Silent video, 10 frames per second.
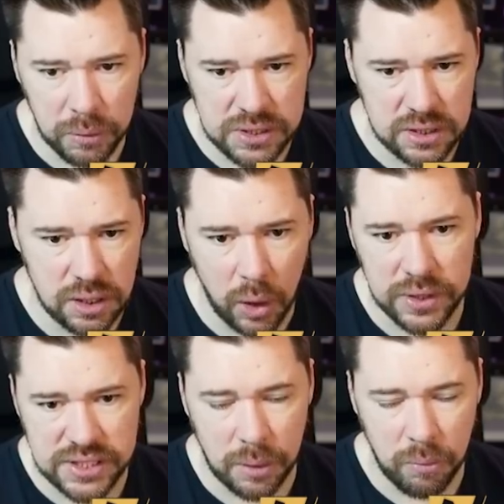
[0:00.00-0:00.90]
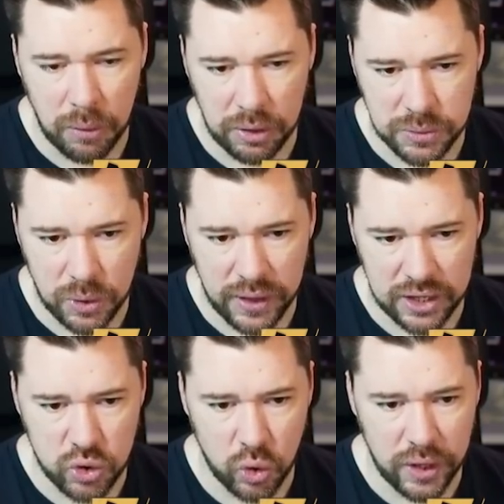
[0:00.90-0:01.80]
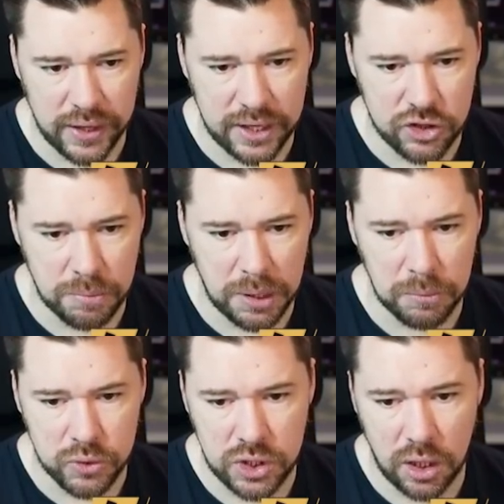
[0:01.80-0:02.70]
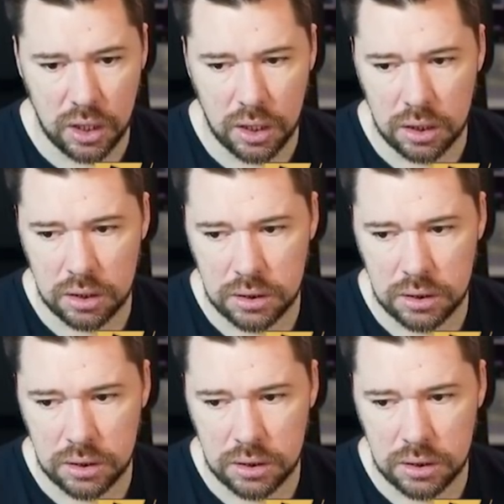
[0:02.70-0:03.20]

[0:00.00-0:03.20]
was going somewhere once we got that Torre and that Jamal Musiala.